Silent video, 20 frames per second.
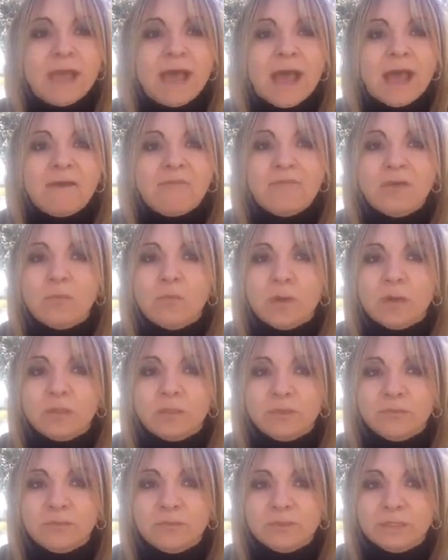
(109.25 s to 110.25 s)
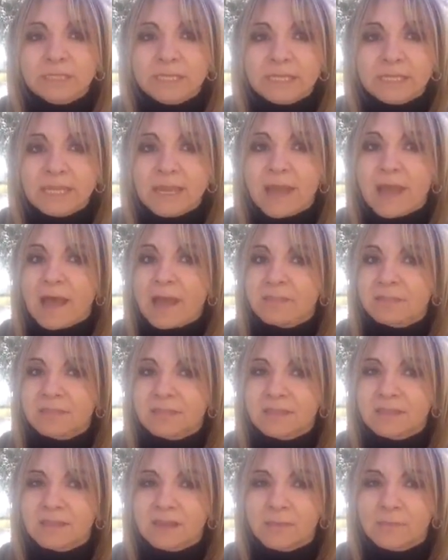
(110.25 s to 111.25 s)
Have a wonderful day and
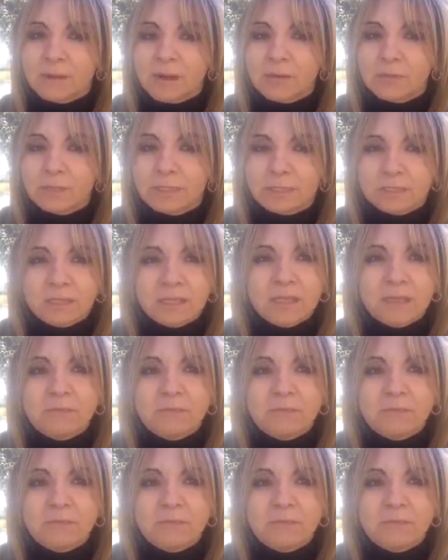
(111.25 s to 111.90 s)
think about it.